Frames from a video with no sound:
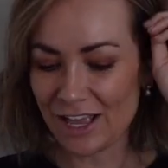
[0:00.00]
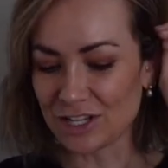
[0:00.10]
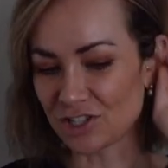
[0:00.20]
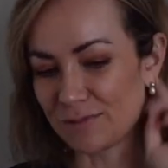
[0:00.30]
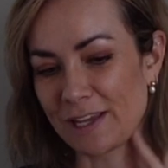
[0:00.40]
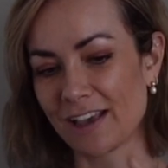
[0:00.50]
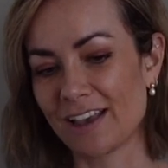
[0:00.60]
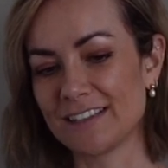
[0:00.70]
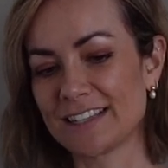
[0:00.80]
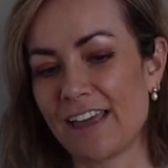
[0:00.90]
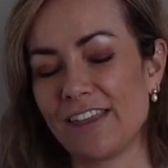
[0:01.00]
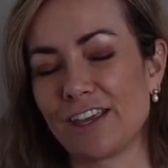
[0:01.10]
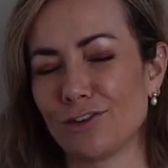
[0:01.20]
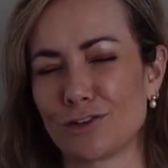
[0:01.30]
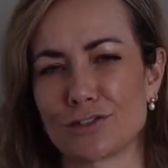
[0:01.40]
just because I think
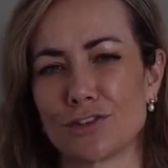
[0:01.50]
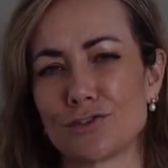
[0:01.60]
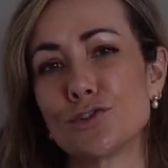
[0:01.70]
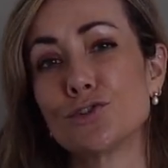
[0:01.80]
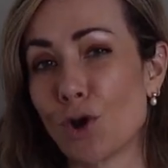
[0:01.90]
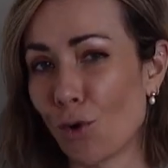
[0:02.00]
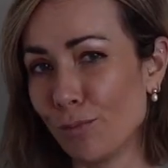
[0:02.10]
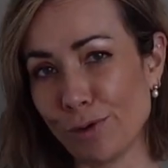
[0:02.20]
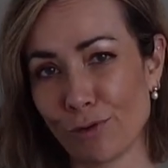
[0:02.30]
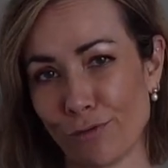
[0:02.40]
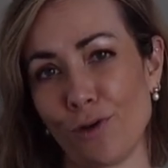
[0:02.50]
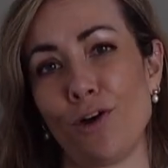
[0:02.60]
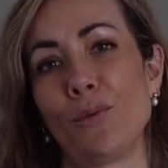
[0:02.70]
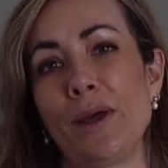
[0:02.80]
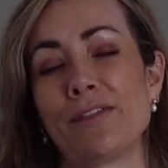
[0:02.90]
it looks so
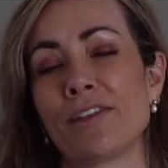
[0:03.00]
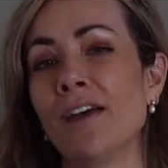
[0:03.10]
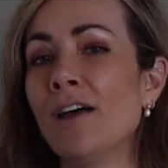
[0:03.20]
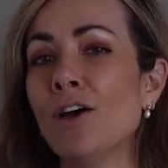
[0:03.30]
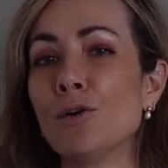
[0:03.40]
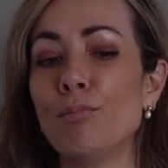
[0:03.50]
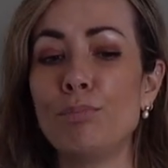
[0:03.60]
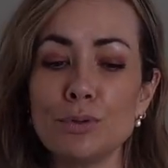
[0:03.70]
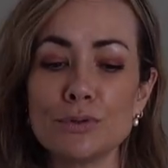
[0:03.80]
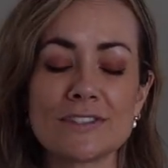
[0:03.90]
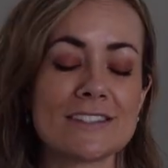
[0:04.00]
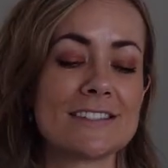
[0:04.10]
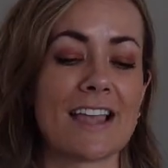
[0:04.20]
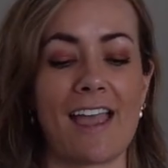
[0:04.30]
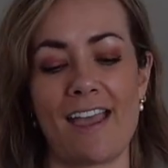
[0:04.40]
beautiful with
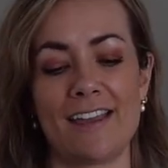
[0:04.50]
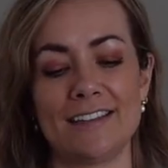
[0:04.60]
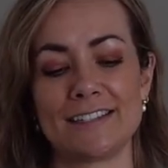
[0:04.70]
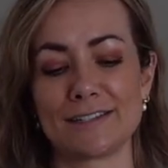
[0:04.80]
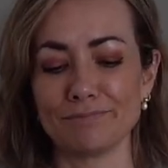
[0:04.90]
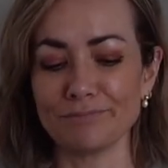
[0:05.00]
boots and